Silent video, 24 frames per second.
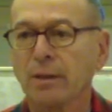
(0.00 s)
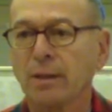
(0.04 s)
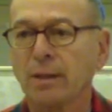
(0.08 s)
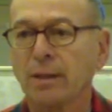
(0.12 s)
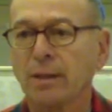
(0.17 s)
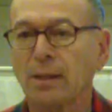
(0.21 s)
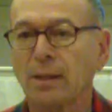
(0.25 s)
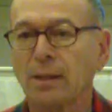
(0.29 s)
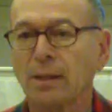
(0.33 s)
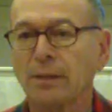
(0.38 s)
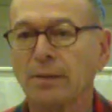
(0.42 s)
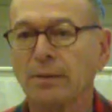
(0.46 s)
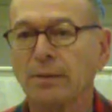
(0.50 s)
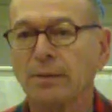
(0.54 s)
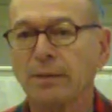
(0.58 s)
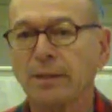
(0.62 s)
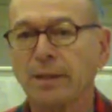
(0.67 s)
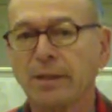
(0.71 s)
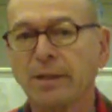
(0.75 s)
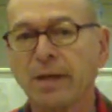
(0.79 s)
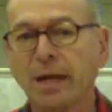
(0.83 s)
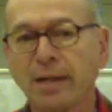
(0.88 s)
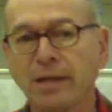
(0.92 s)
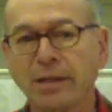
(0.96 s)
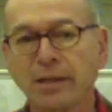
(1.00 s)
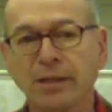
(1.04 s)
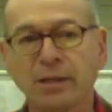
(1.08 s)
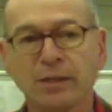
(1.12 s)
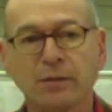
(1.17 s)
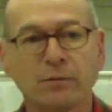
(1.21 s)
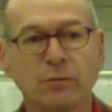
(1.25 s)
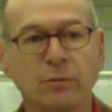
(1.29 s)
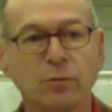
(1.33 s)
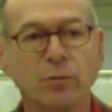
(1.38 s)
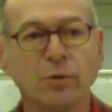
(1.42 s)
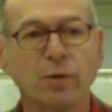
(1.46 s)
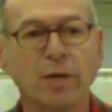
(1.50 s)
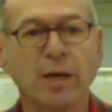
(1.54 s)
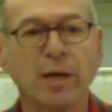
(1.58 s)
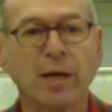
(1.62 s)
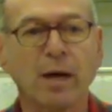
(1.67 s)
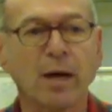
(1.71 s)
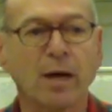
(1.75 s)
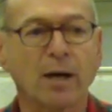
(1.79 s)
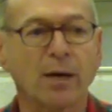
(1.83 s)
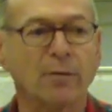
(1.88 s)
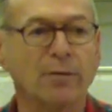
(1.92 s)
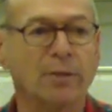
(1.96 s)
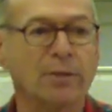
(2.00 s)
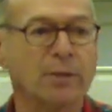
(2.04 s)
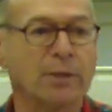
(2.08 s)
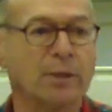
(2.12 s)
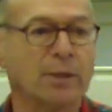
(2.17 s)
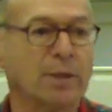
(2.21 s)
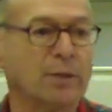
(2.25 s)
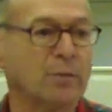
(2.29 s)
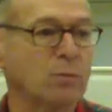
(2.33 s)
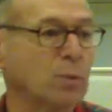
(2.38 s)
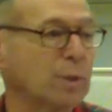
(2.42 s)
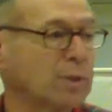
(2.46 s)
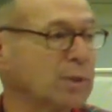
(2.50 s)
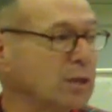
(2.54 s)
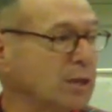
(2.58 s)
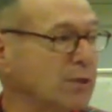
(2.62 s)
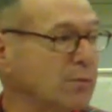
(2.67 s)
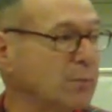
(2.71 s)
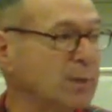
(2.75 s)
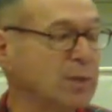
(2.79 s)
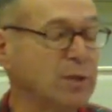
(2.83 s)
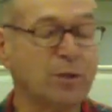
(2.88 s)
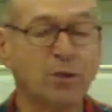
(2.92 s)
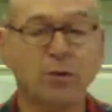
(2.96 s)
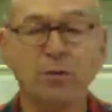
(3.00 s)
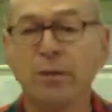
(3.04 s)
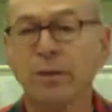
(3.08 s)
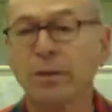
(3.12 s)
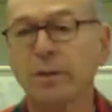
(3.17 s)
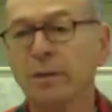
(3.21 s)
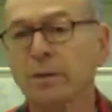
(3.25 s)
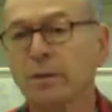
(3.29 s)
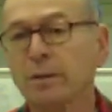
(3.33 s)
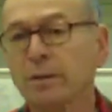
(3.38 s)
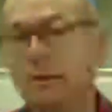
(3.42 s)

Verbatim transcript: Uh, get an idea of who they are and, and what they've been doing.